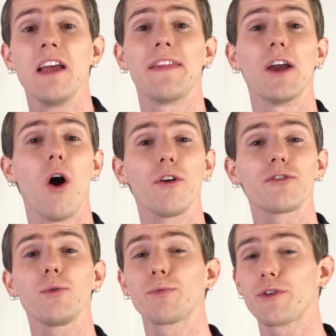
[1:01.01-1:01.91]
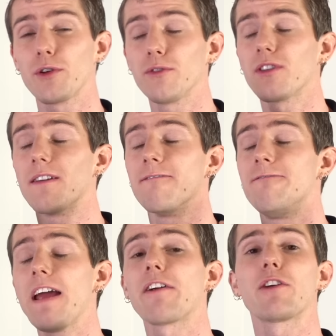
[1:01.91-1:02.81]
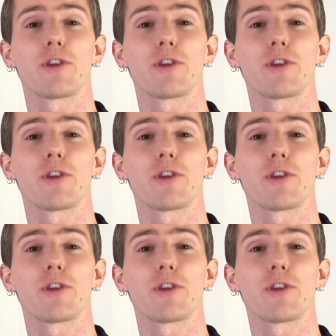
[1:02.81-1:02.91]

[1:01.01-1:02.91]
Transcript: They also produce very